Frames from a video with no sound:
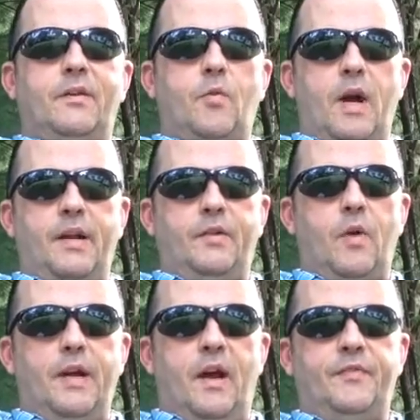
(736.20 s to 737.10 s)

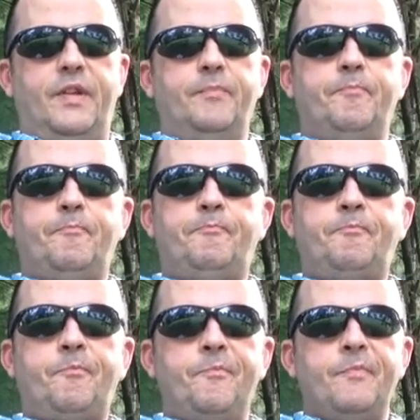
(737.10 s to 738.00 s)
quite often.
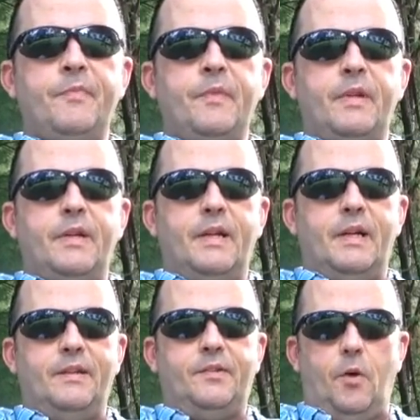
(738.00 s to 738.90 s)

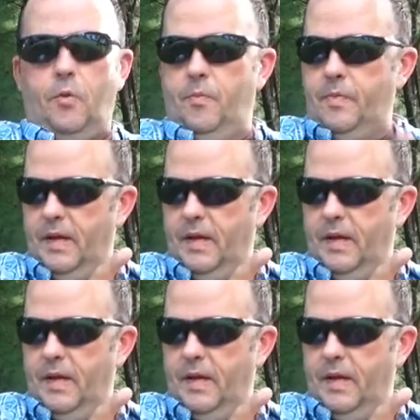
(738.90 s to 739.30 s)
So